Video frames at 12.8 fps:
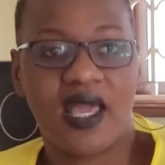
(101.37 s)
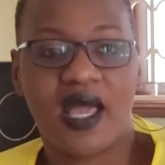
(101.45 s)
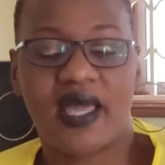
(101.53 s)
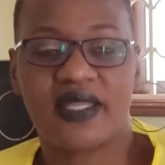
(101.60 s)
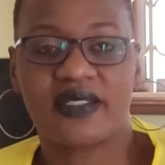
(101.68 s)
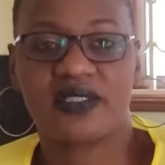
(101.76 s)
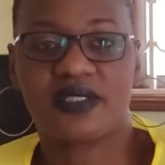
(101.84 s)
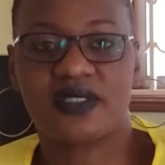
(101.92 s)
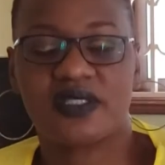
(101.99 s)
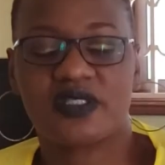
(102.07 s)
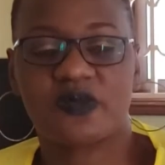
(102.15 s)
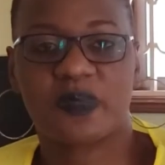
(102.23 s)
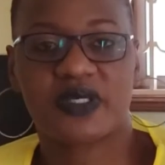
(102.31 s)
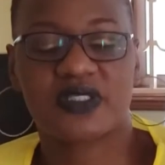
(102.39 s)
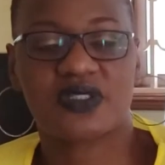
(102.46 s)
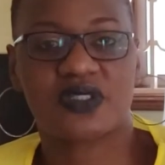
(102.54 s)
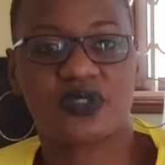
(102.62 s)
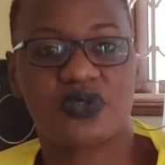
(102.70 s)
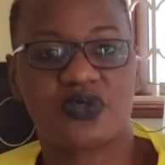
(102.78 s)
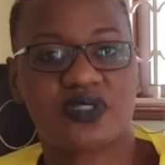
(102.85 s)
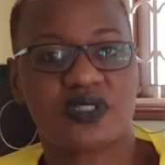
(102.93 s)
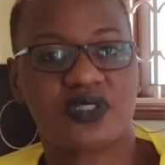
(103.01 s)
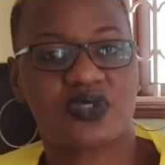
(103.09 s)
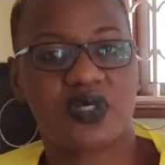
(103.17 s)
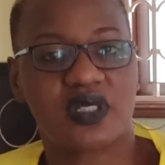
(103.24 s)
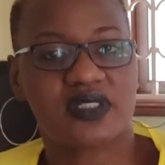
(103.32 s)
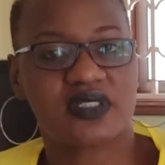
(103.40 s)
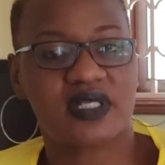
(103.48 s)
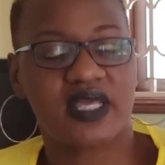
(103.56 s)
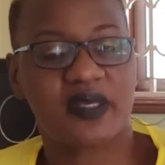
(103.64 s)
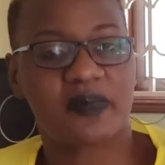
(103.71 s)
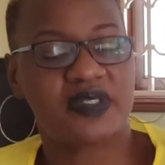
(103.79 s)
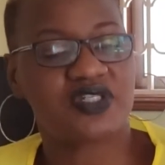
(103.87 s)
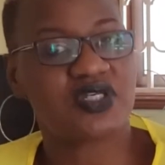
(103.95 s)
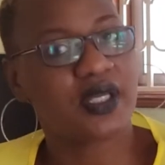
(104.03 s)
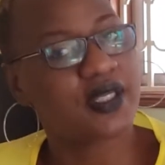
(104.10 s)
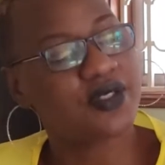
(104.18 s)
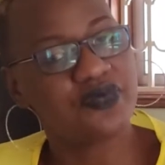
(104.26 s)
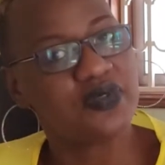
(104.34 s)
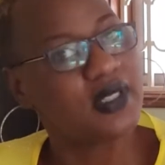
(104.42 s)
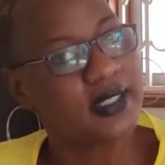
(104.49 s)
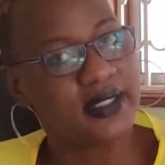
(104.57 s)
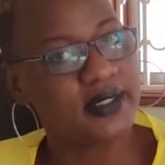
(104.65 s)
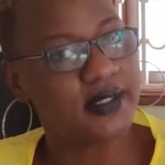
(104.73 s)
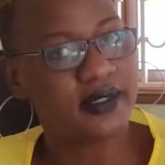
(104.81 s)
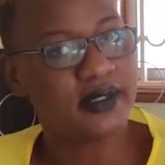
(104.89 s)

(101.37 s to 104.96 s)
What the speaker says: And this person looks at you and is like, but Jackie, really?